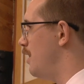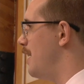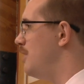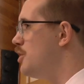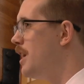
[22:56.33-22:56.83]

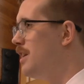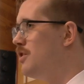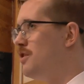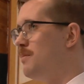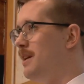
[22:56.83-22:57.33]
They
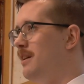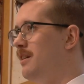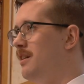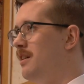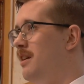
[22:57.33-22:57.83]
changed me.
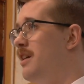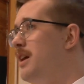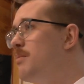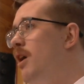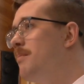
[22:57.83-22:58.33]
They
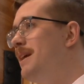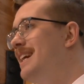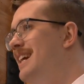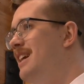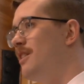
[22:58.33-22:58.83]
brought me
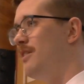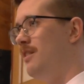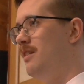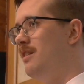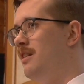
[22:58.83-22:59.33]
here
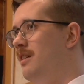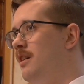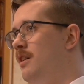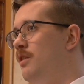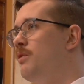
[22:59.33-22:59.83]

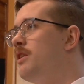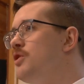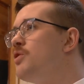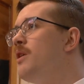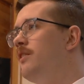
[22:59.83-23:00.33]
through the
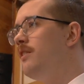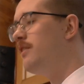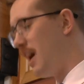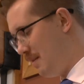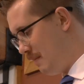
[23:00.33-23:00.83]
choices
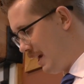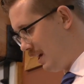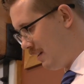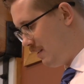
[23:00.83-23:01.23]
I made.